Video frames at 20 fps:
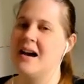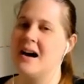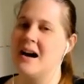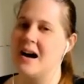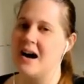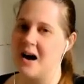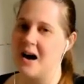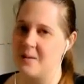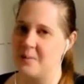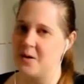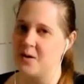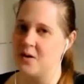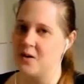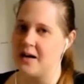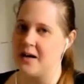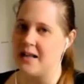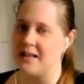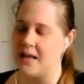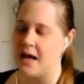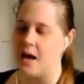I'm good
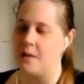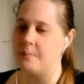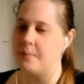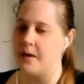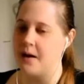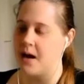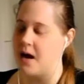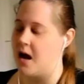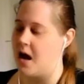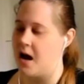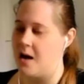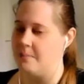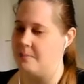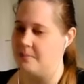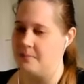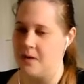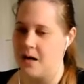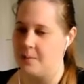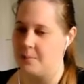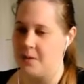at that, but I'm
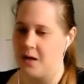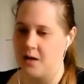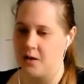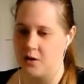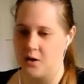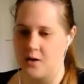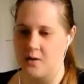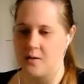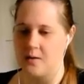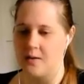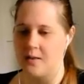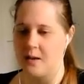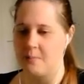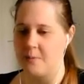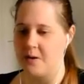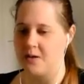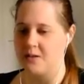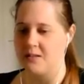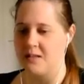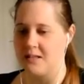I'm not gonna do that
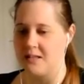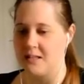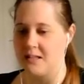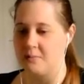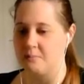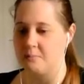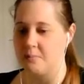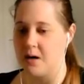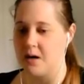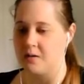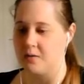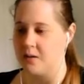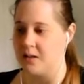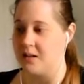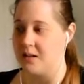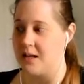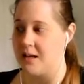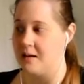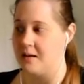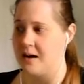because this is part of the
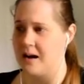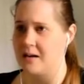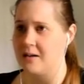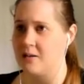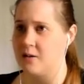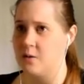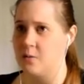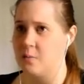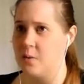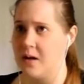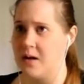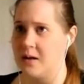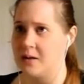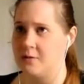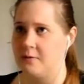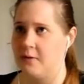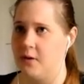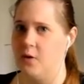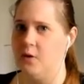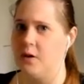thing. I don't know what is
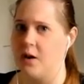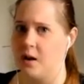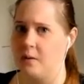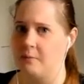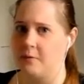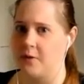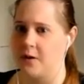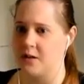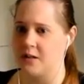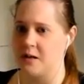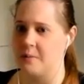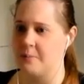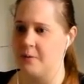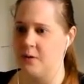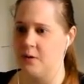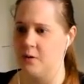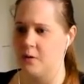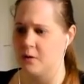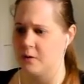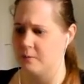furium, for example,
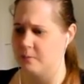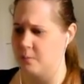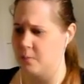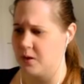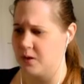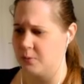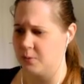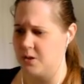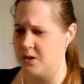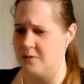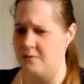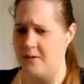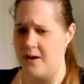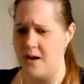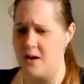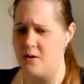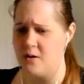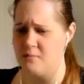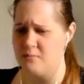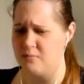or what was a
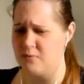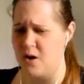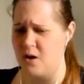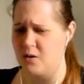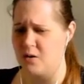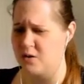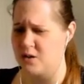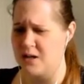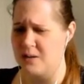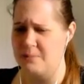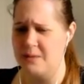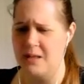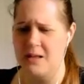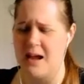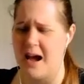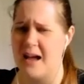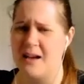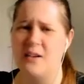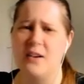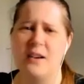fire rock or something.
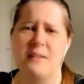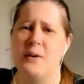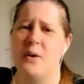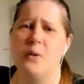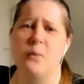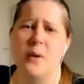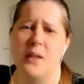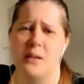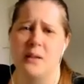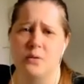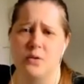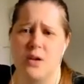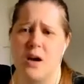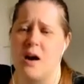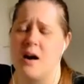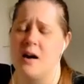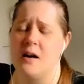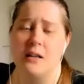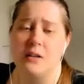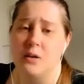I don't even know what those
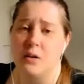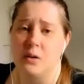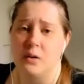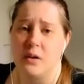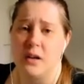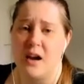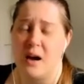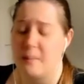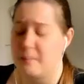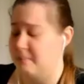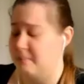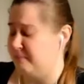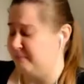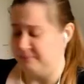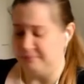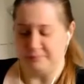are. I need to look it up.